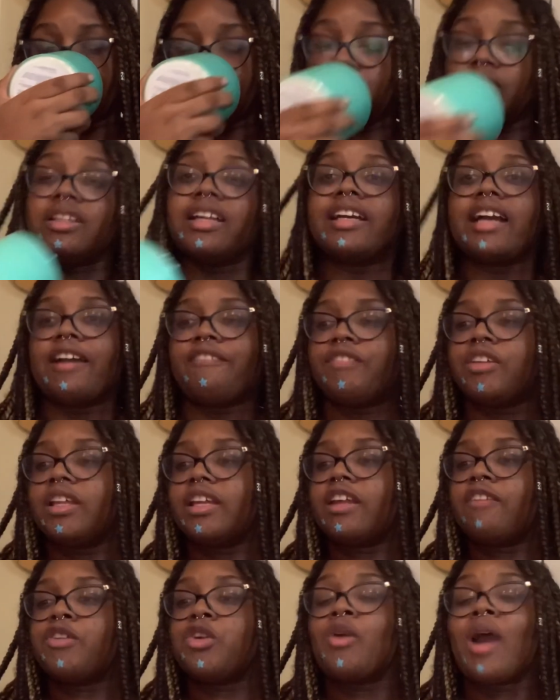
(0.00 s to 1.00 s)
Like, I feel like
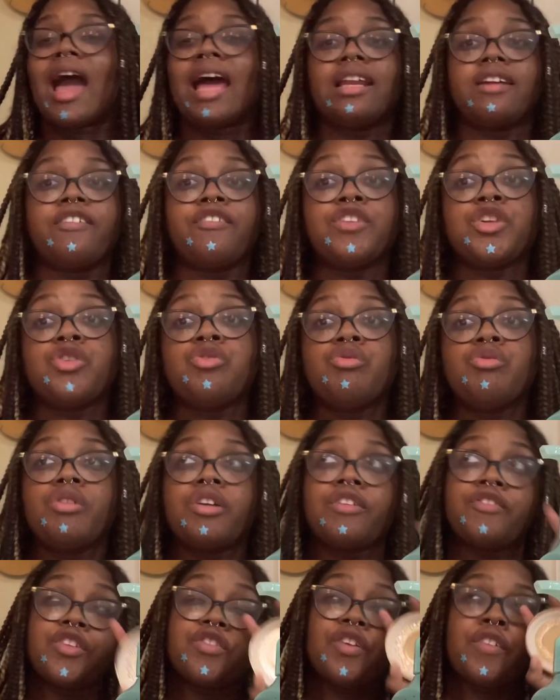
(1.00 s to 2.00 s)
if
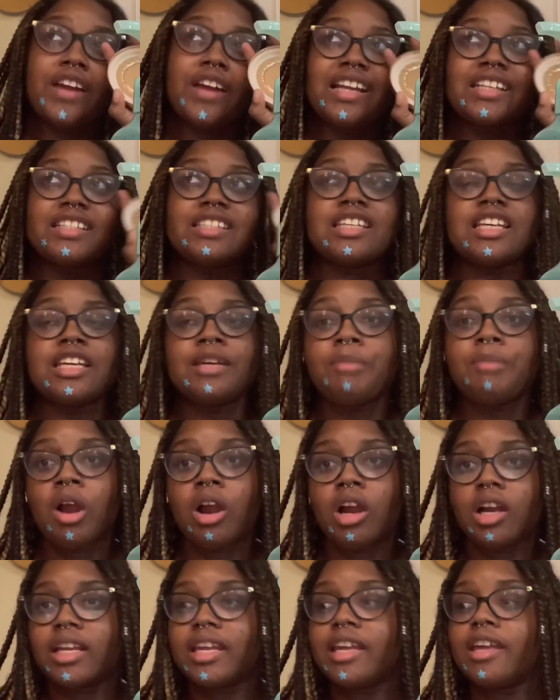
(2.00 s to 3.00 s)
you've ever had a tea
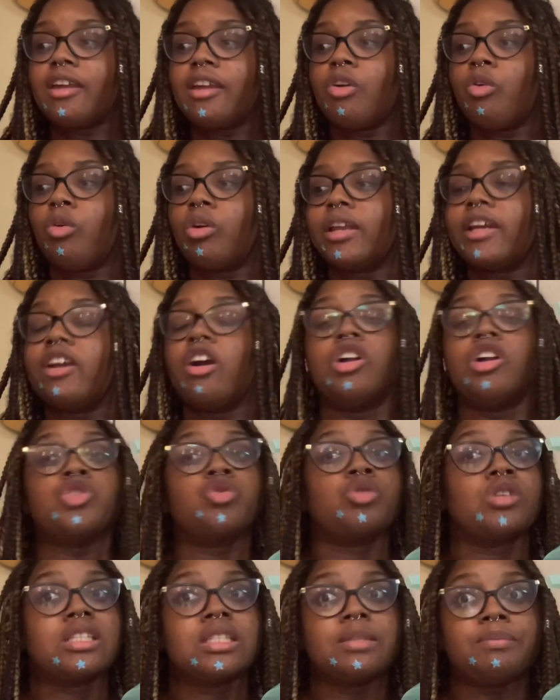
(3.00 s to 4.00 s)
party or like gone
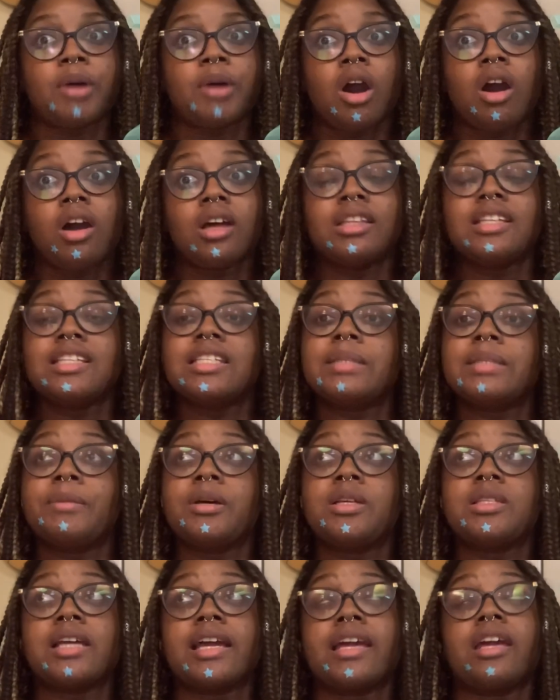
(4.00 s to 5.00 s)
to a spa, this
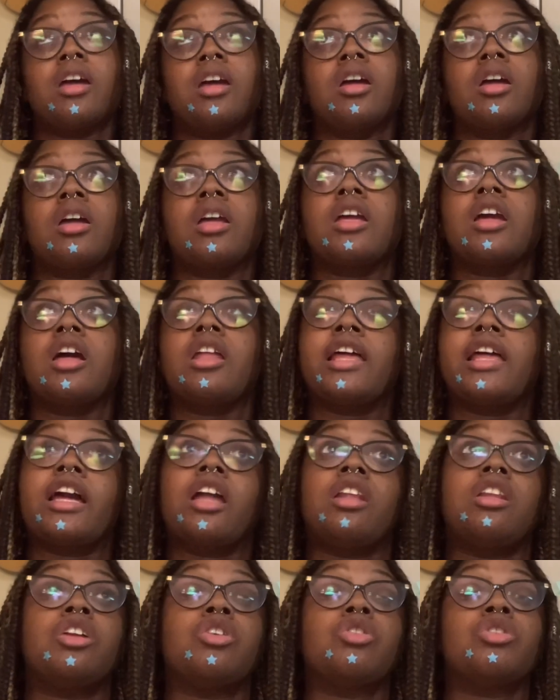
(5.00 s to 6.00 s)
smells like a
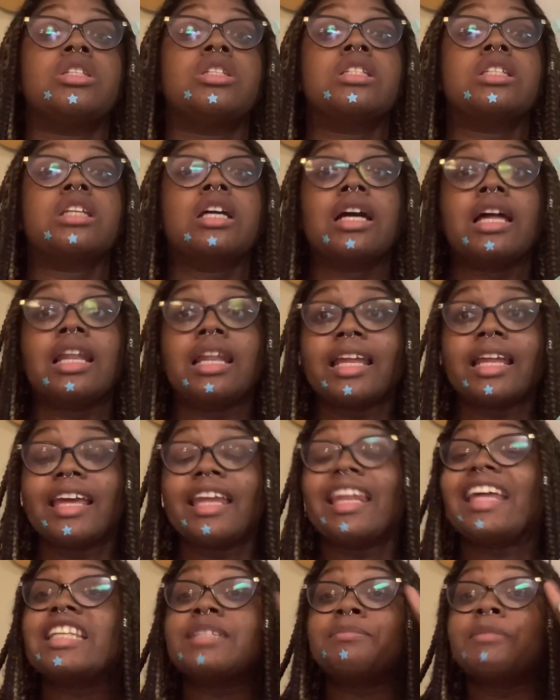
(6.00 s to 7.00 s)
little clean,
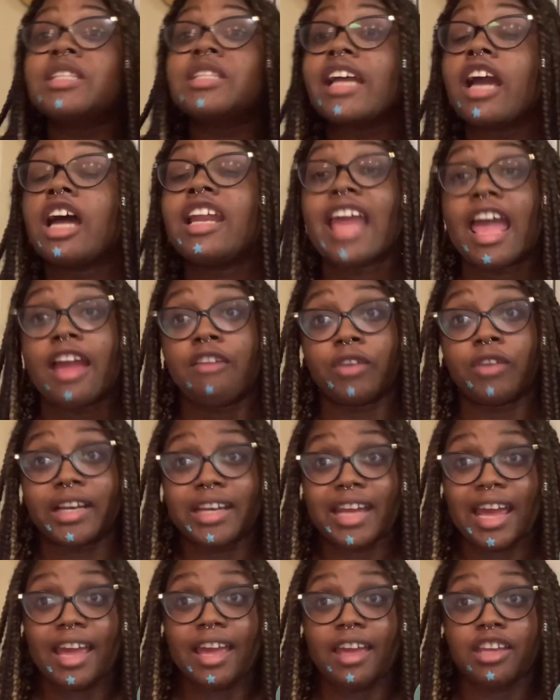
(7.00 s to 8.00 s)
like smells like an
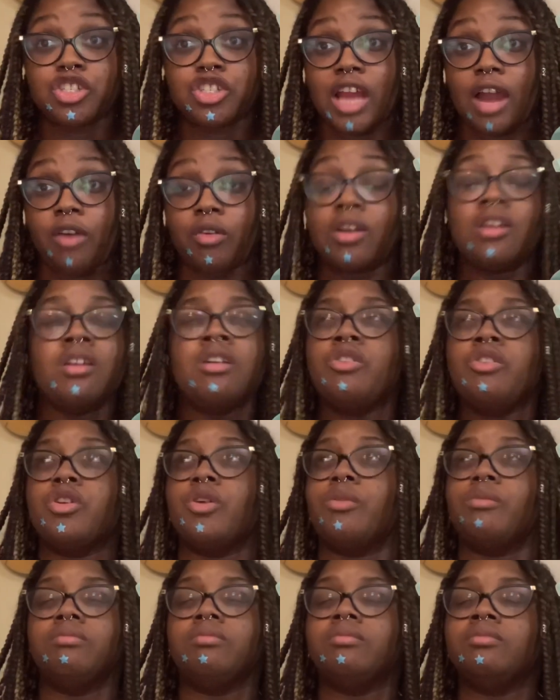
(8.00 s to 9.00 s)
everyday shower. No,
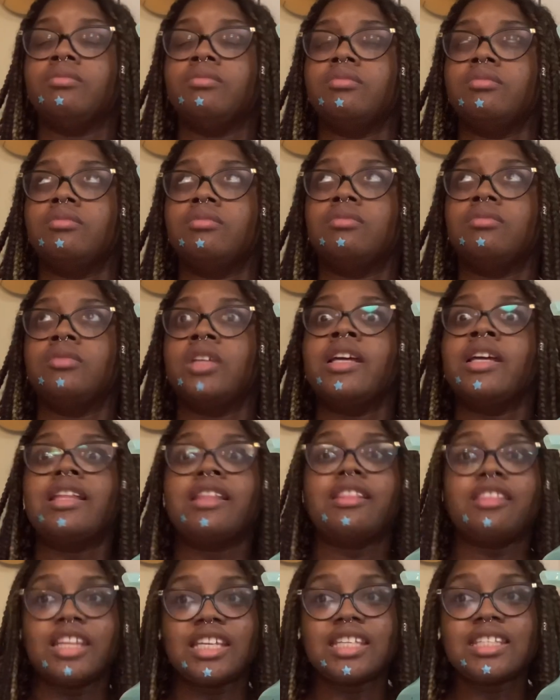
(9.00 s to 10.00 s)

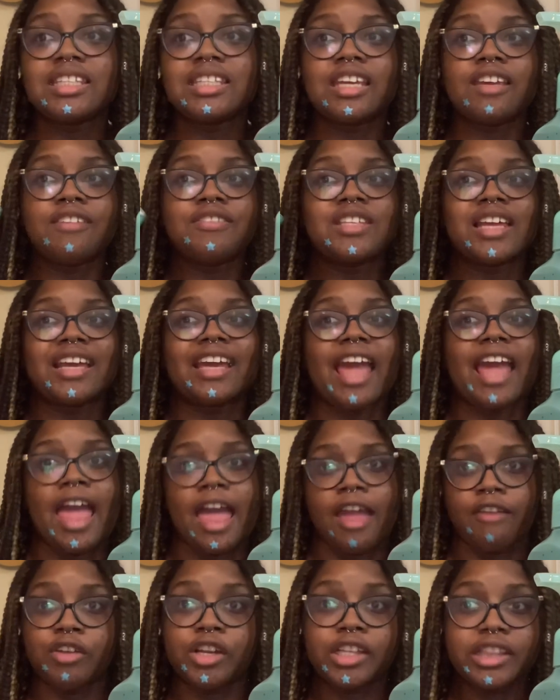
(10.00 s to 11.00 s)
this gives like
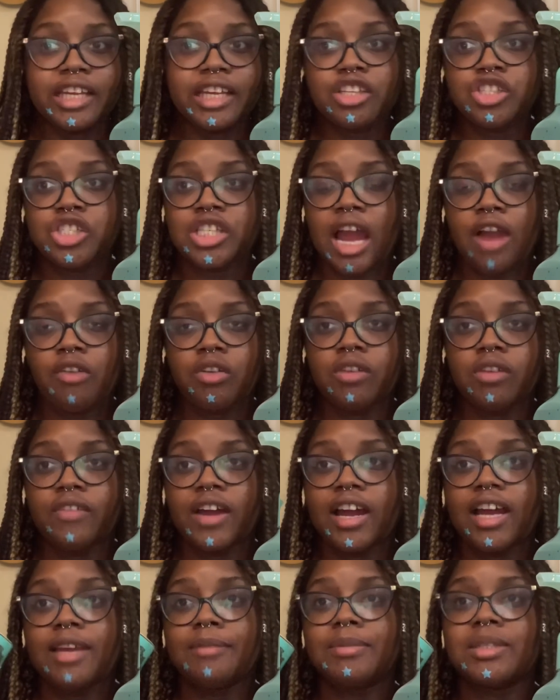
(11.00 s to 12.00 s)
everything shower
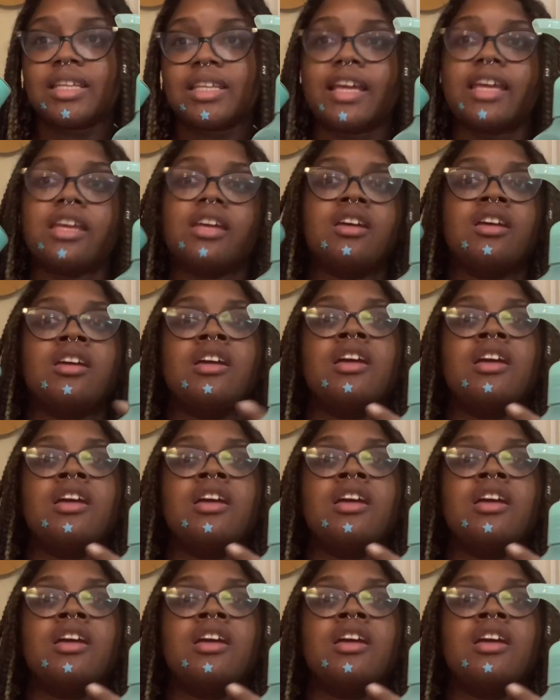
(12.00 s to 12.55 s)
vibes. Like